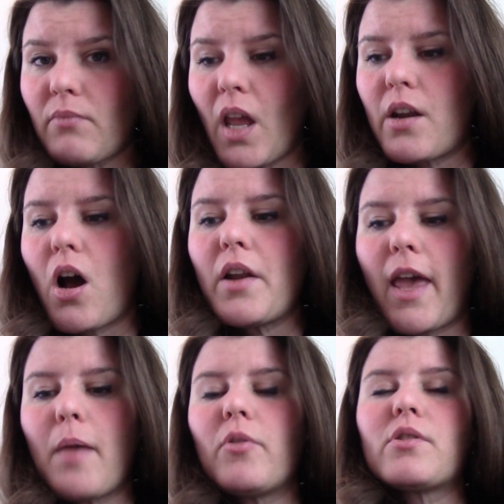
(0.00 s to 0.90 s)
and
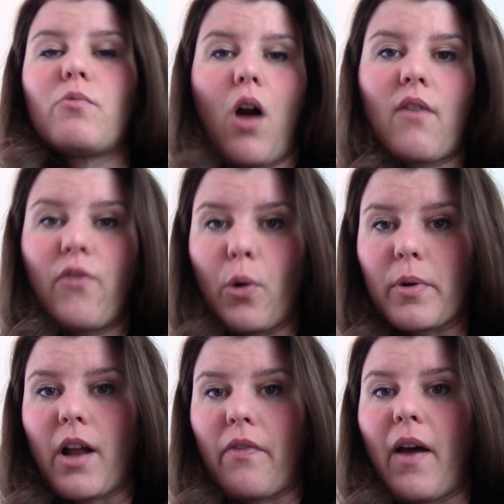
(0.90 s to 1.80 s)
unable to walk
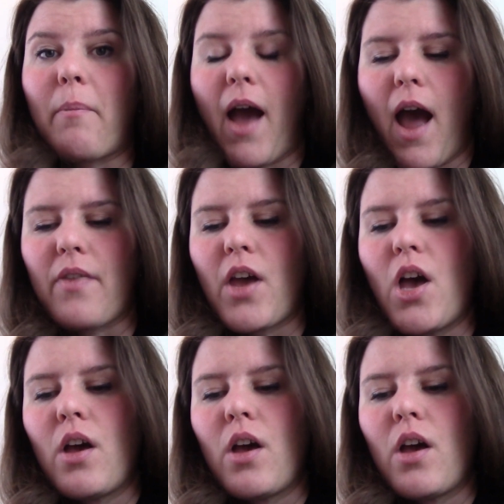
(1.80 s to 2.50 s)
forward on that path.